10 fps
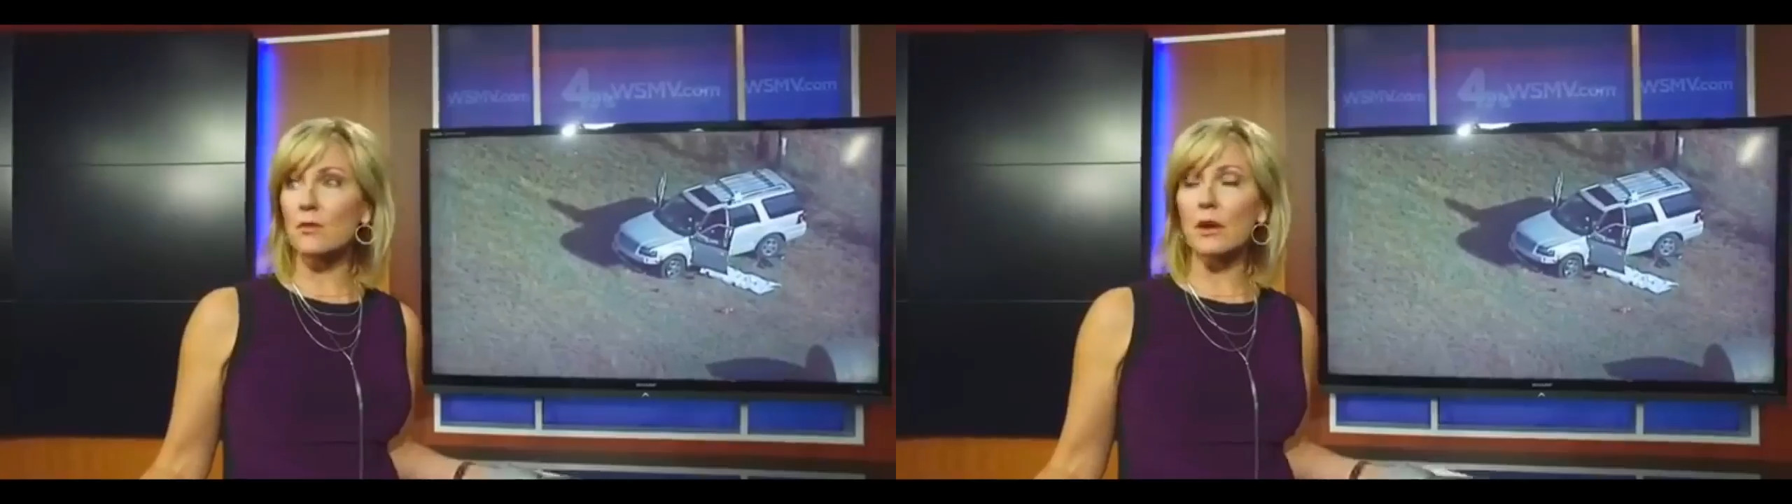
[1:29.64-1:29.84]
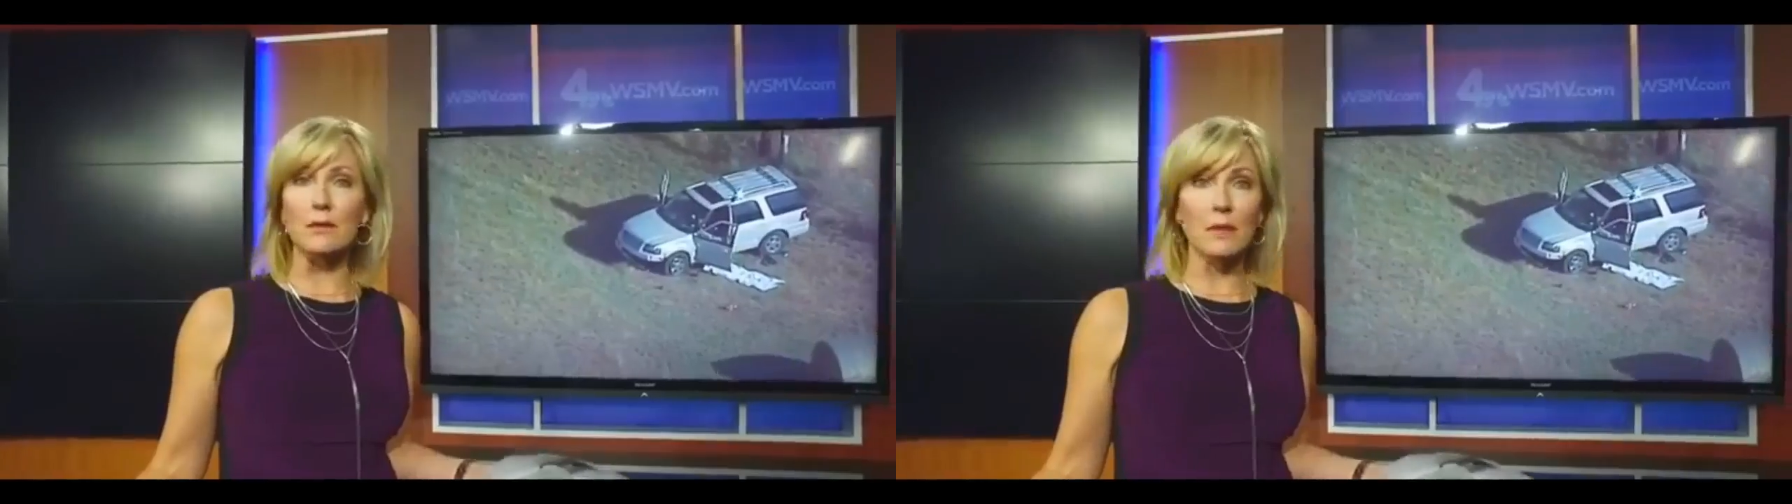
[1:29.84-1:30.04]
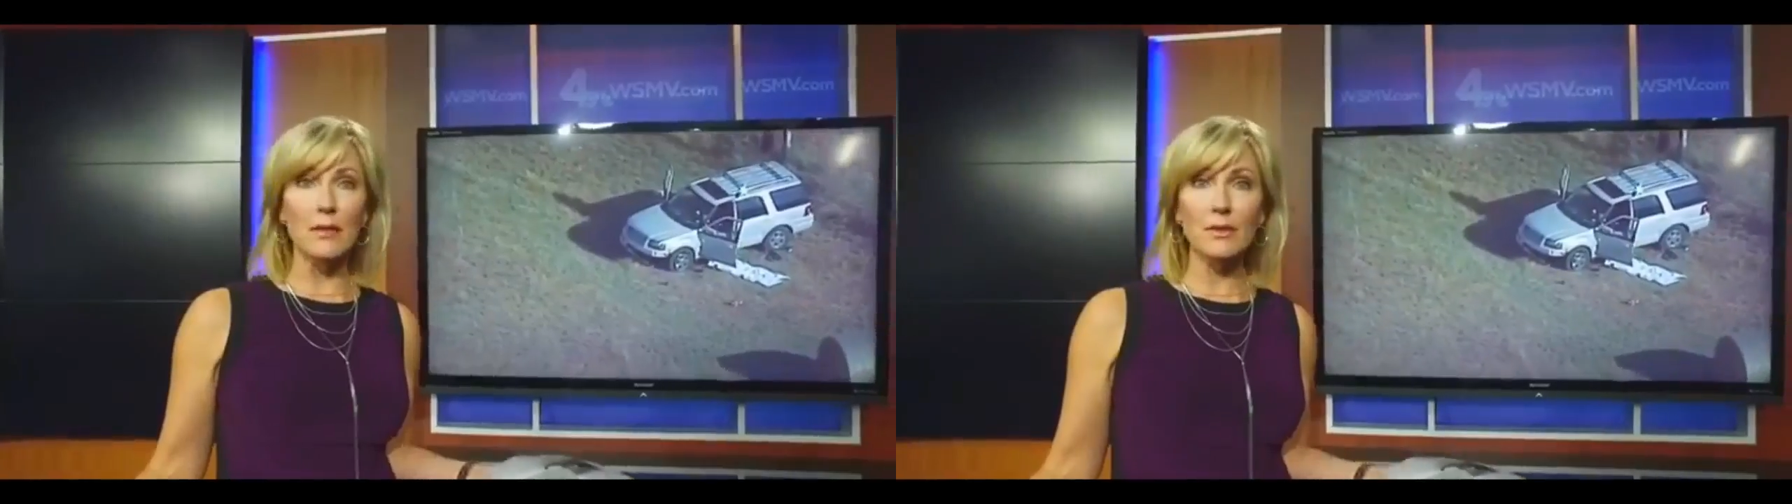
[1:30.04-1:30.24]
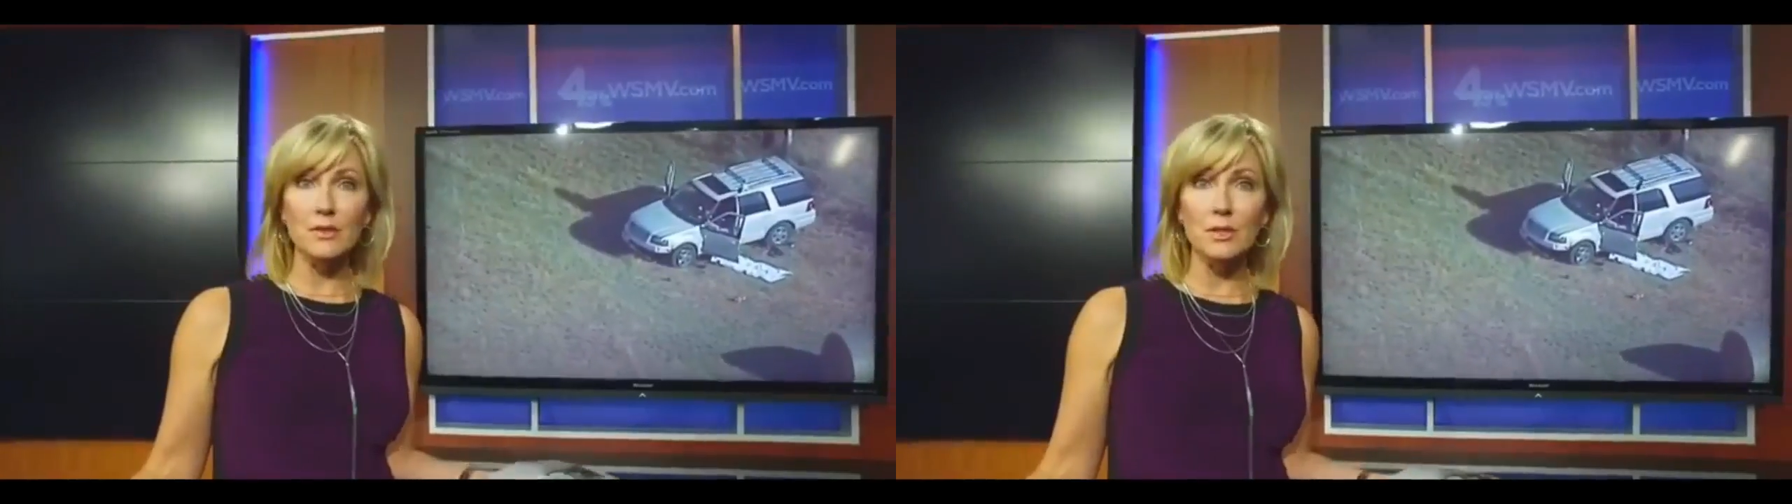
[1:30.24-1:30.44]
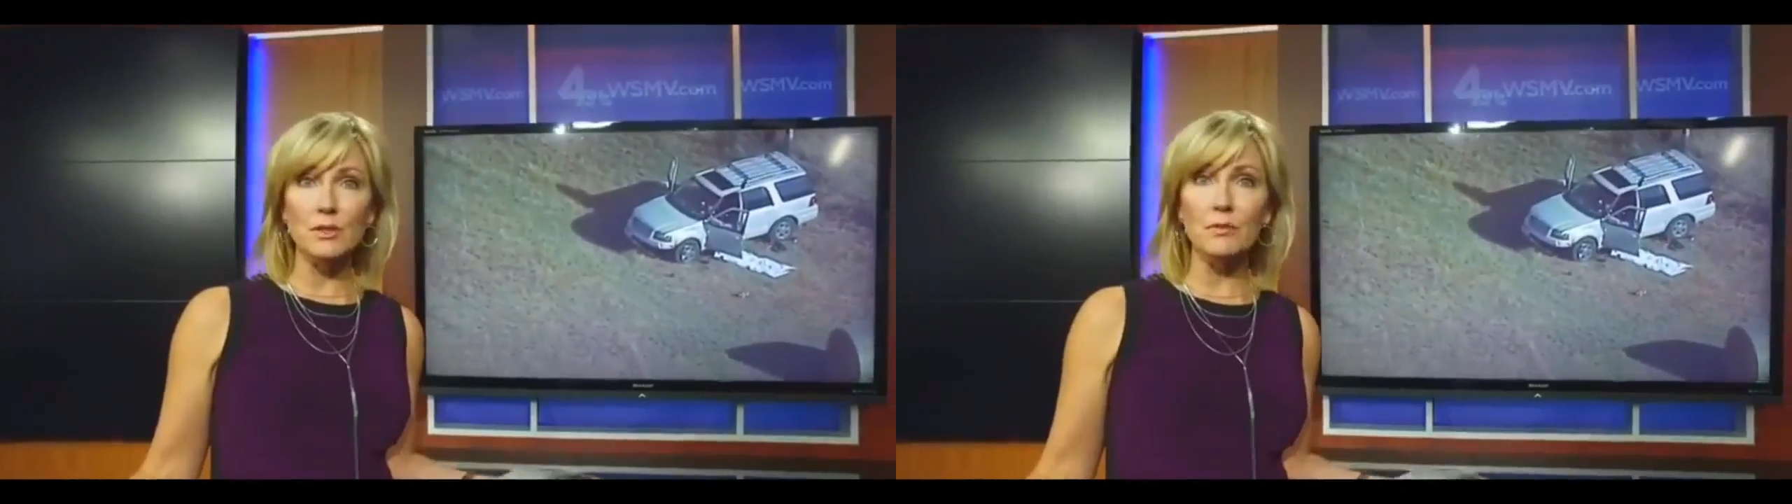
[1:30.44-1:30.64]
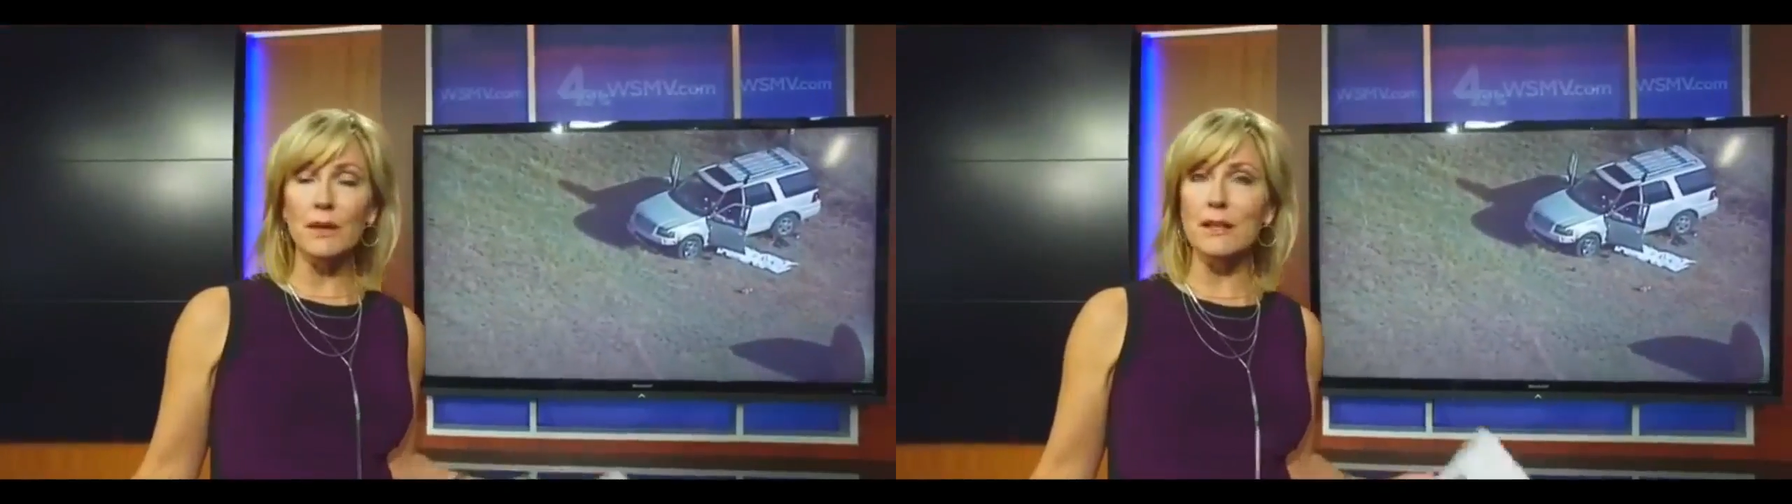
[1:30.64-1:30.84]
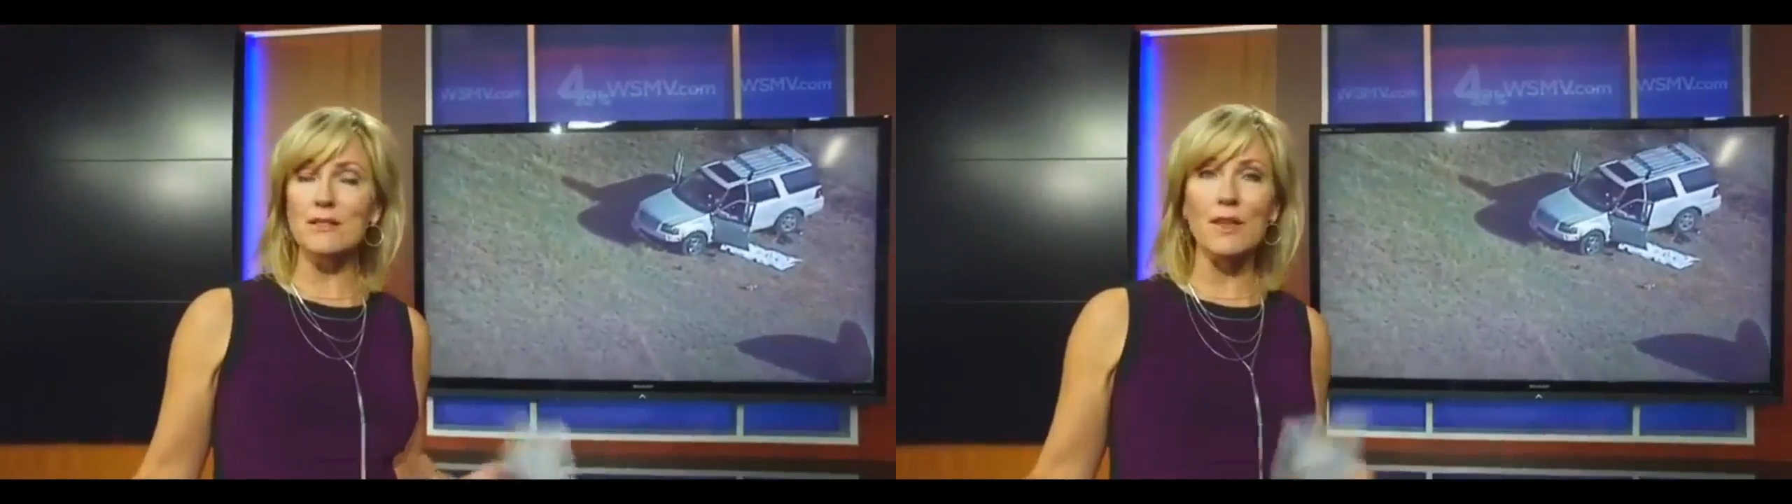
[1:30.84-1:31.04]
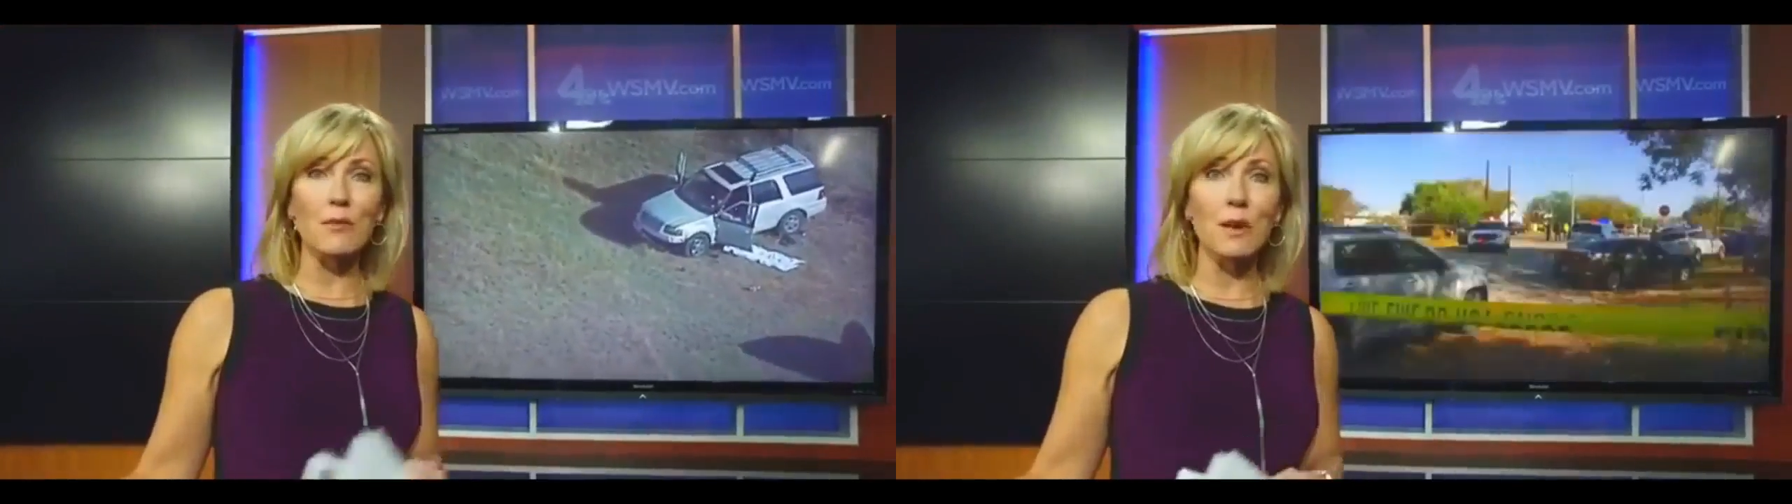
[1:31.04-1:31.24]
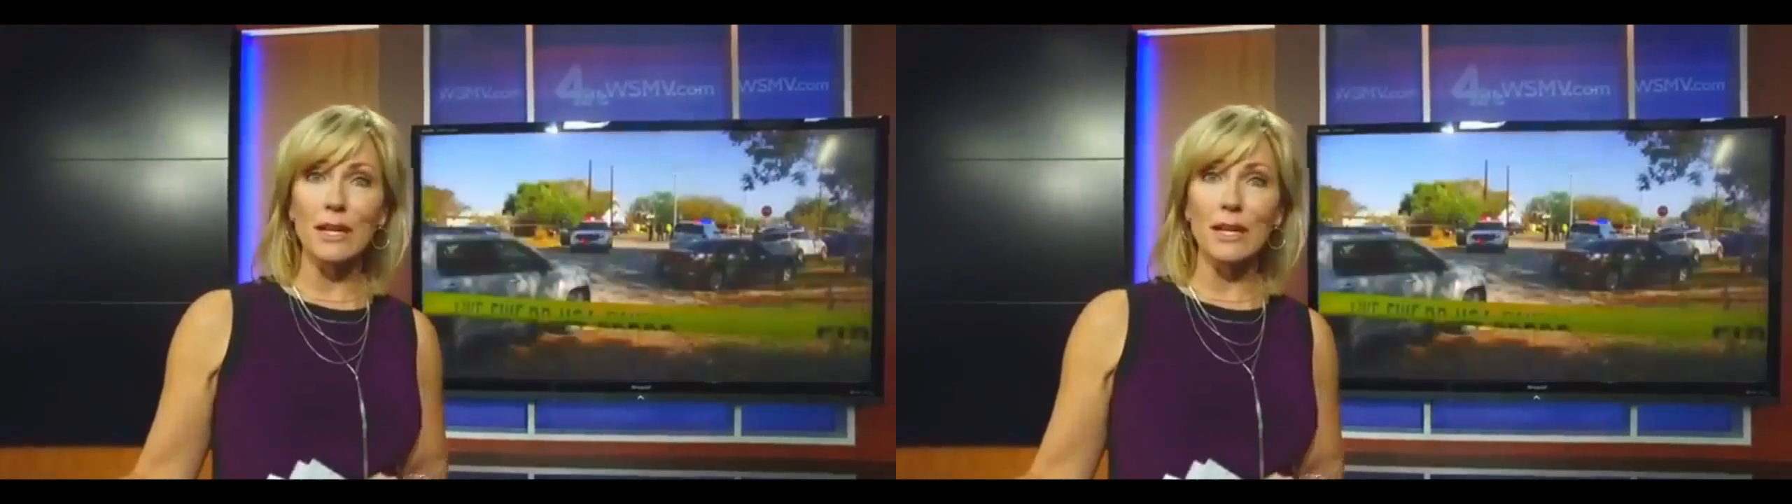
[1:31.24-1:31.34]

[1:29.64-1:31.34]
a month or two, because of that one